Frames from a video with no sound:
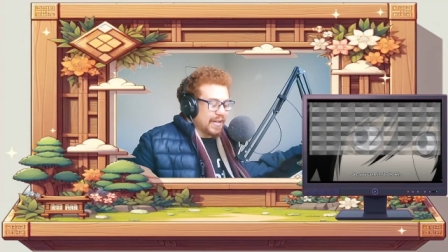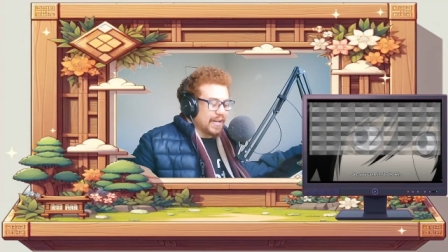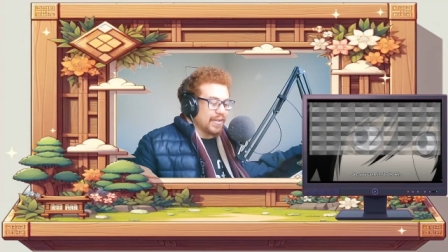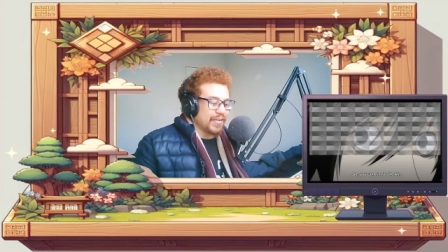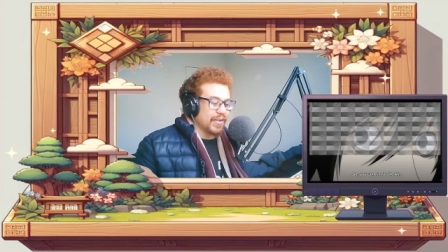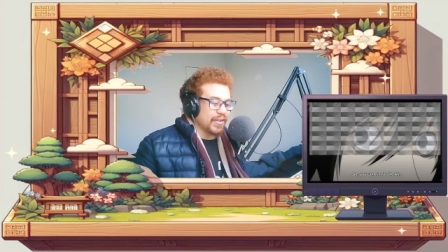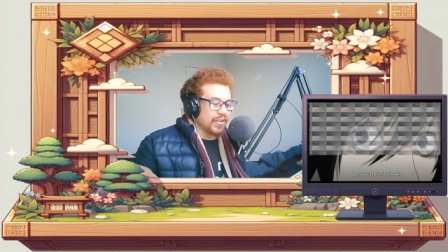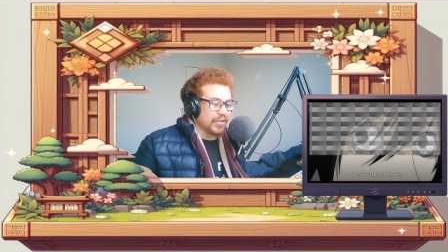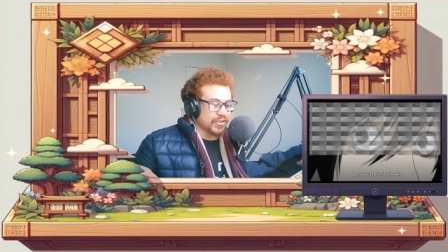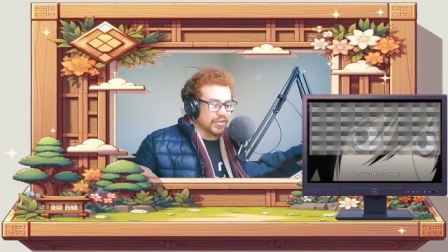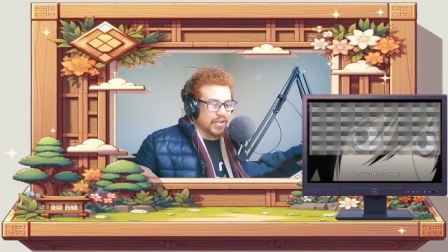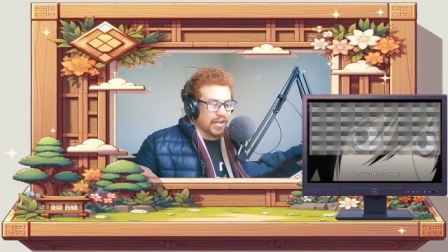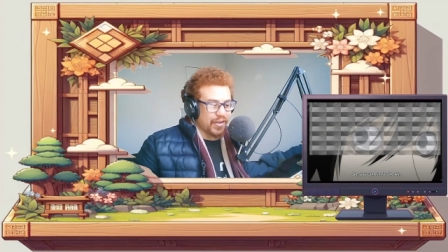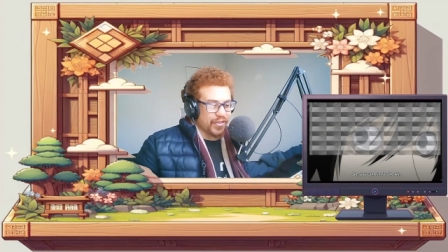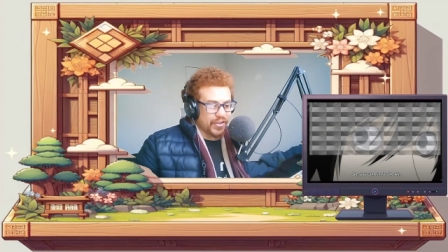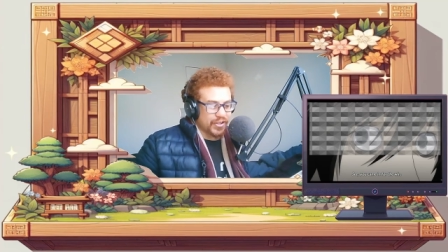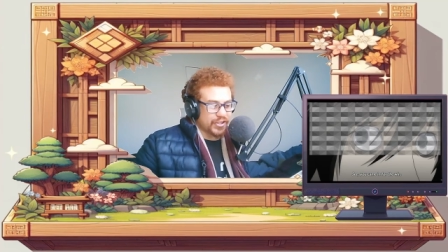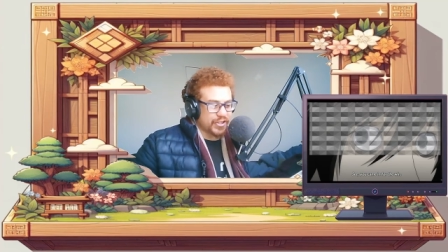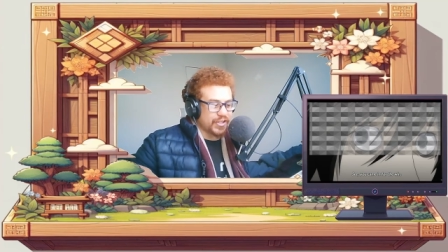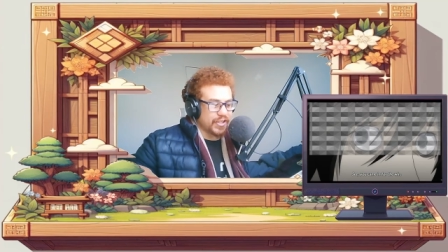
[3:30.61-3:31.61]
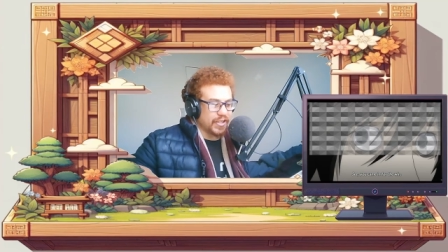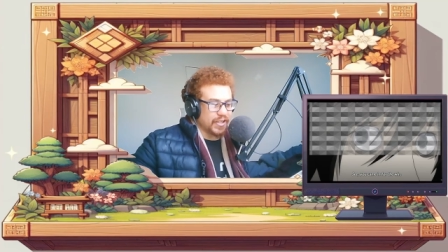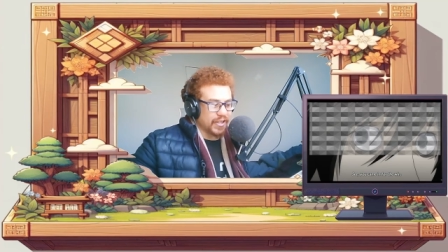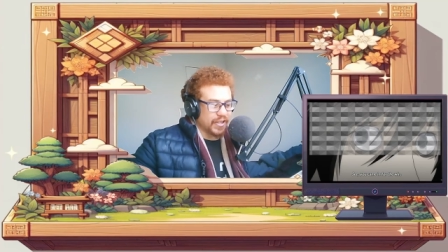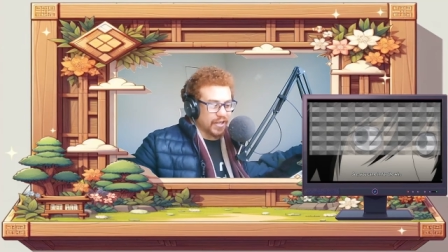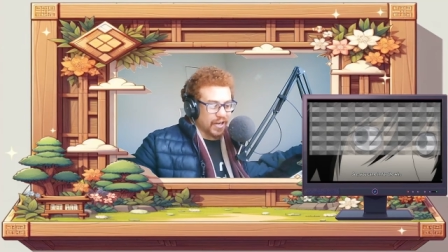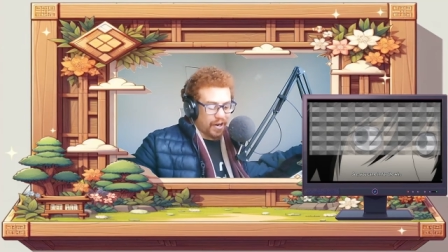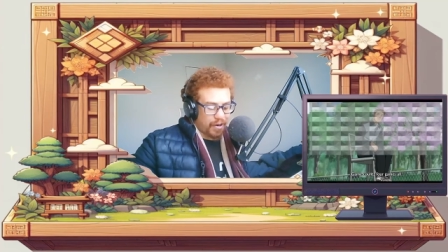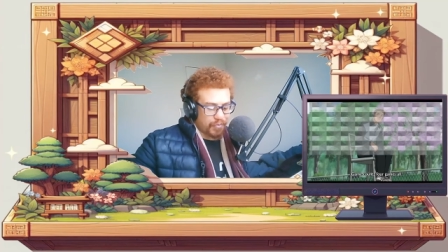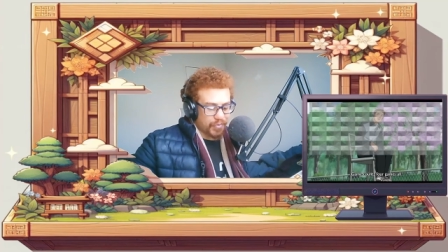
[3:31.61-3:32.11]
and then those other
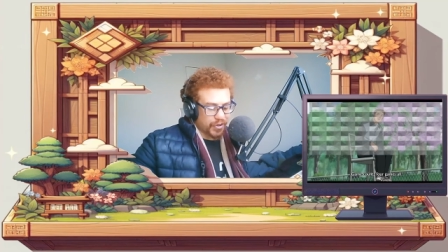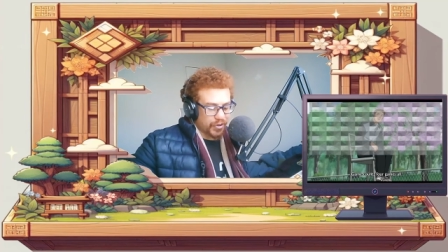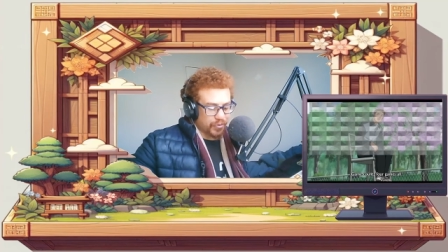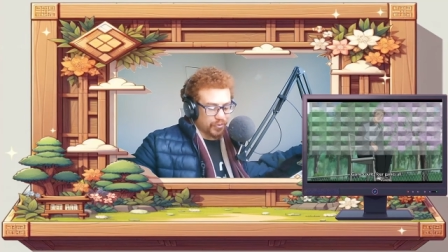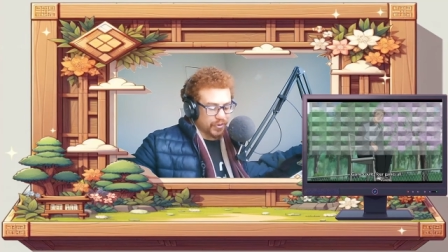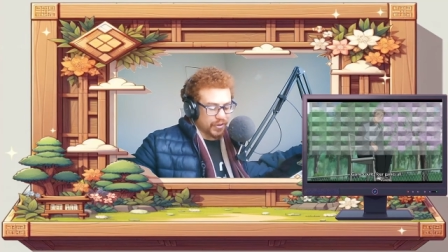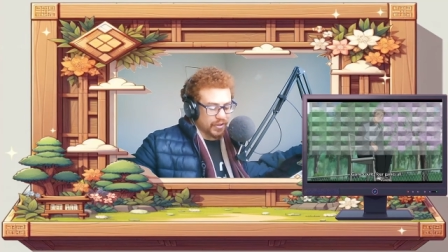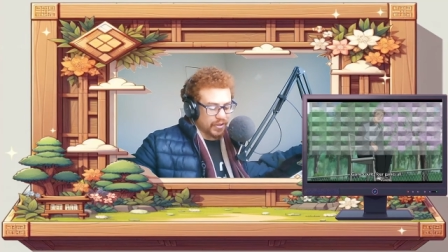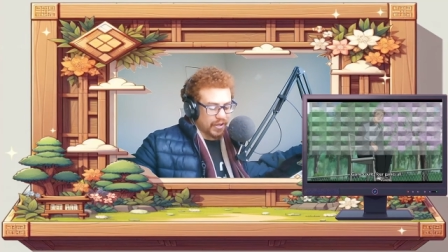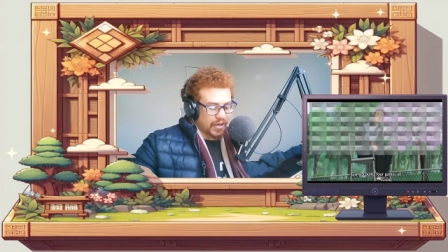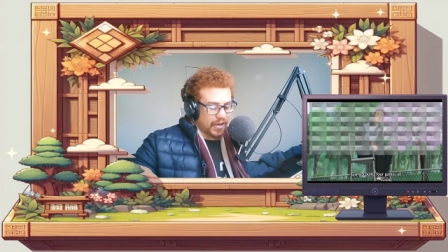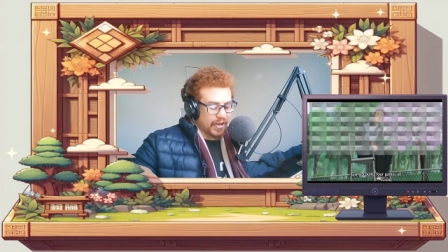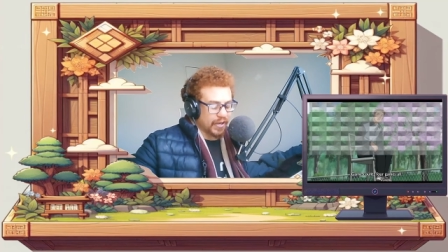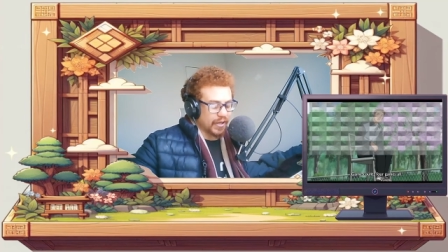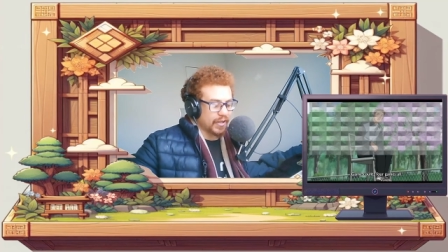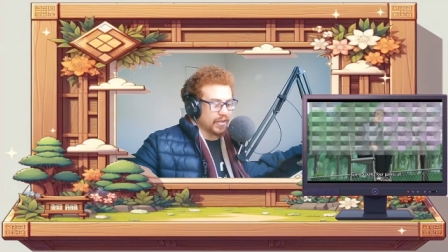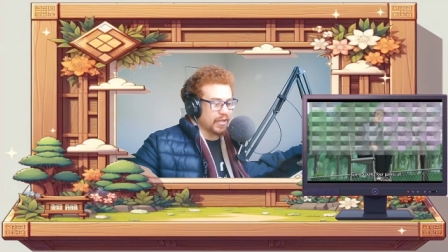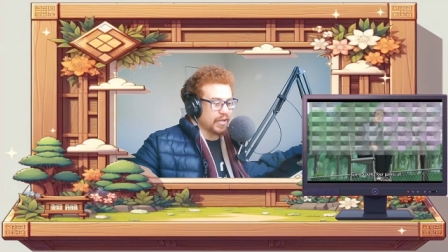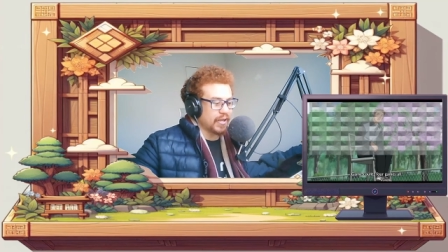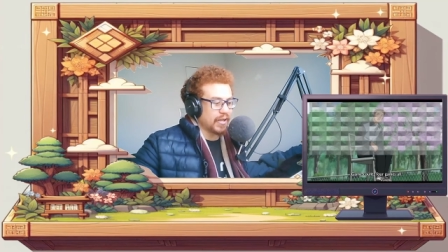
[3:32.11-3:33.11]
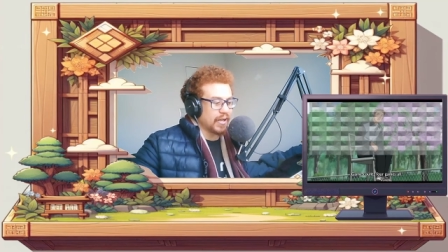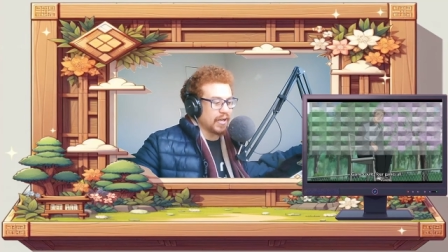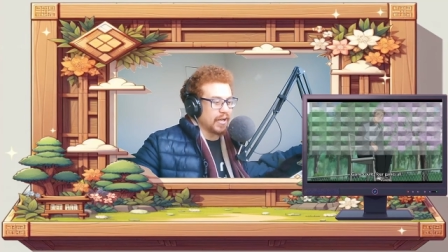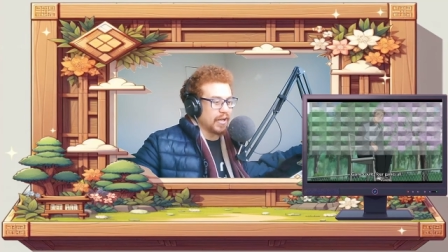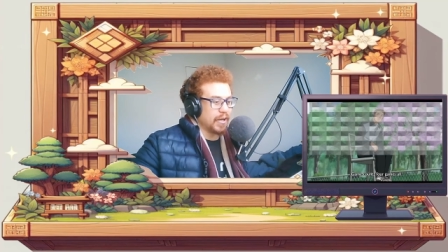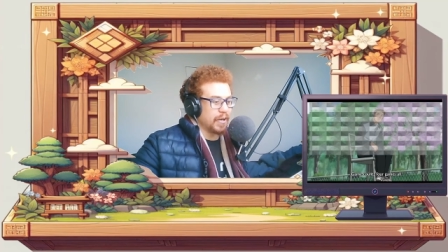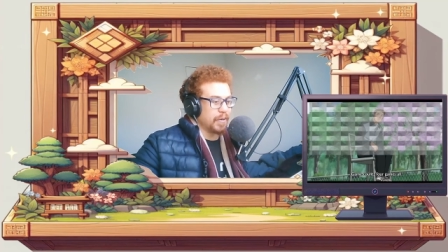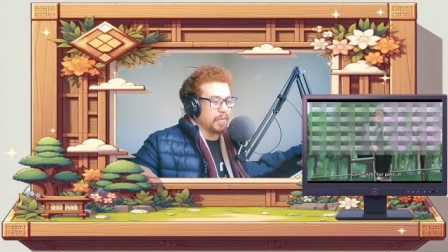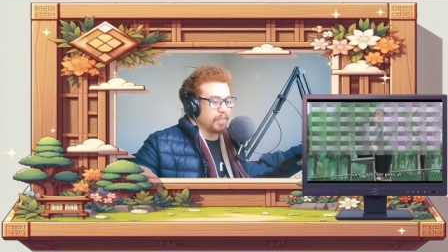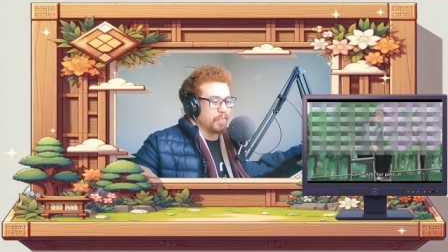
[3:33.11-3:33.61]
Shinigami were like,
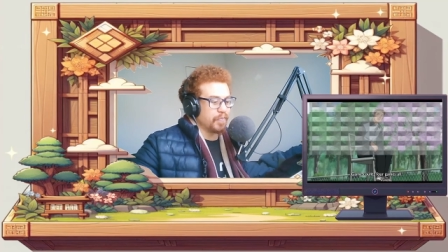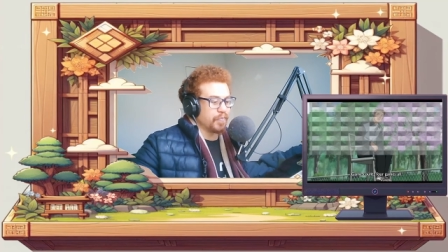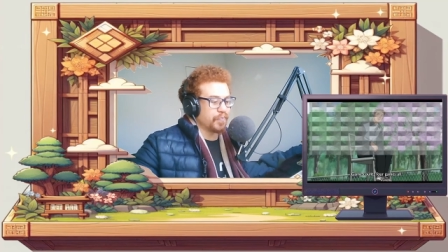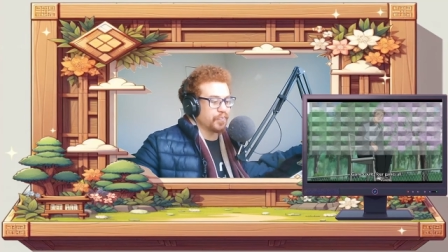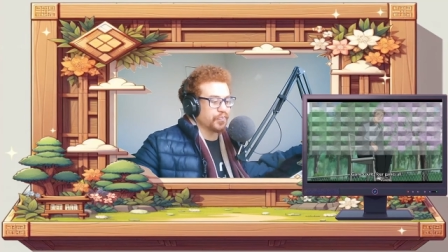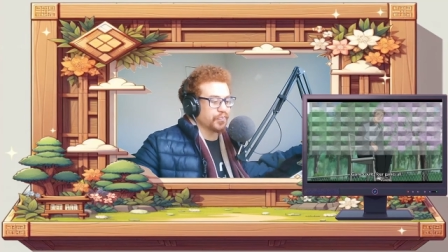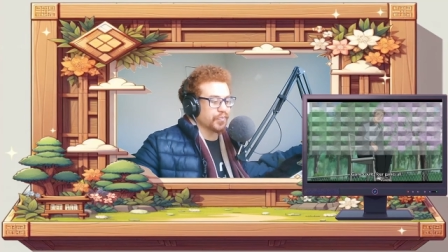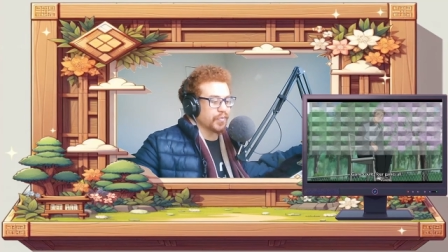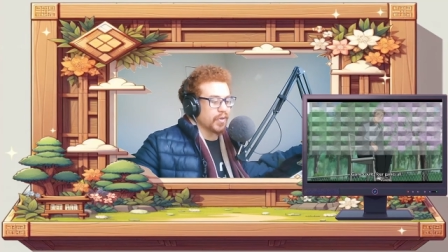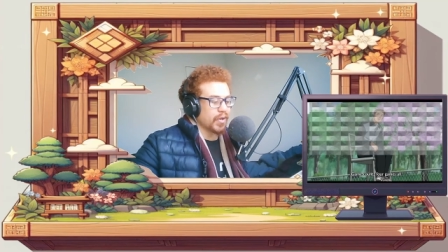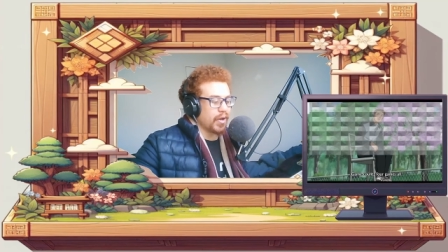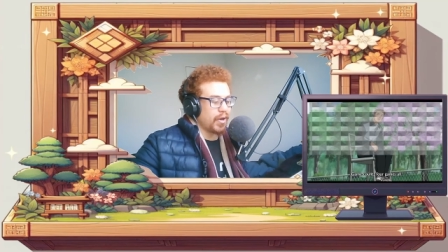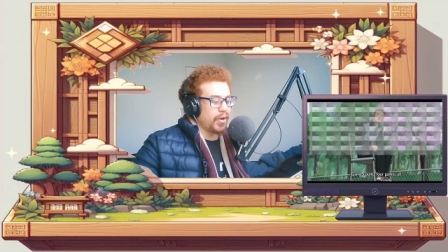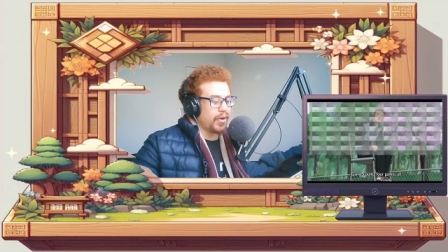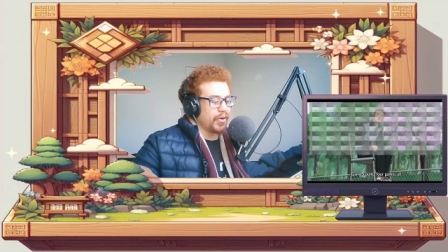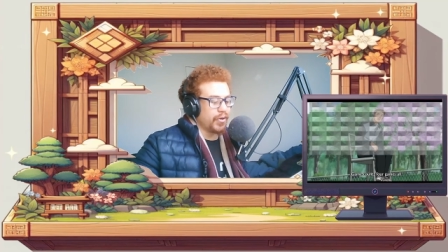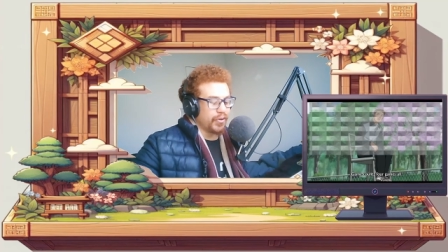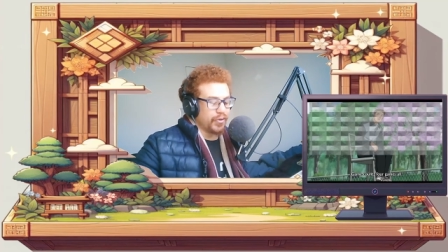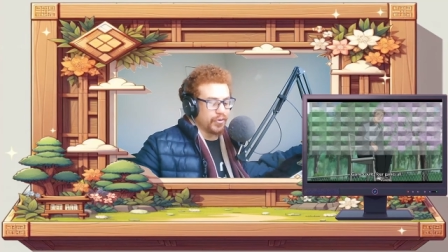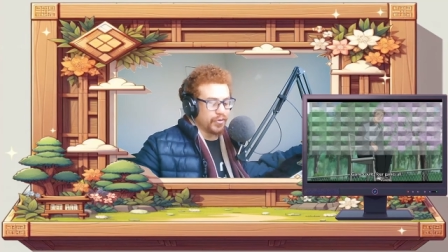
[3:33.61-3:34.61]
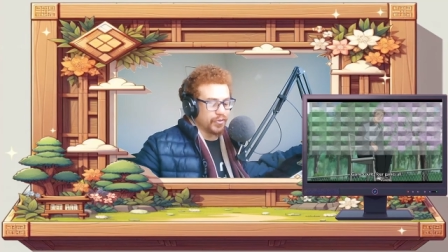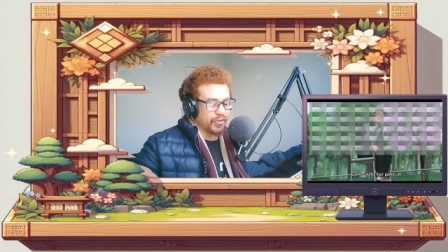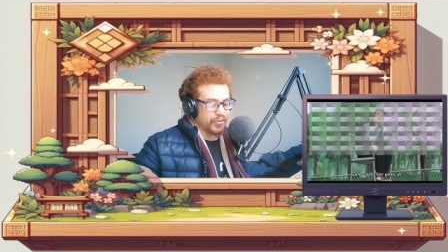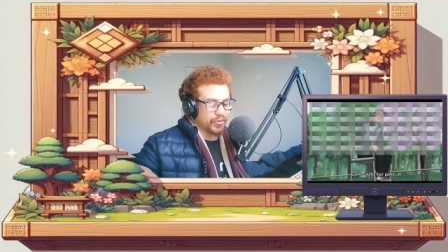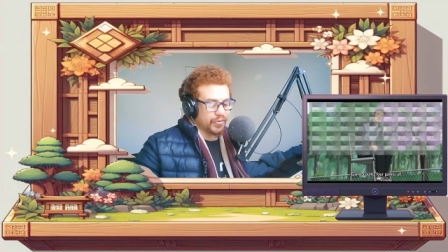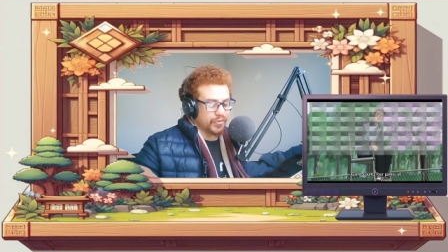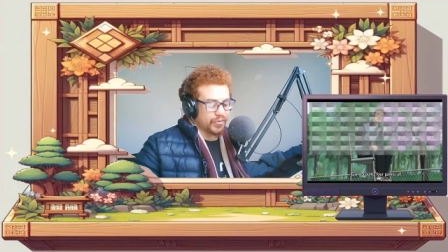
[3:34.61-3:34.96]
oh...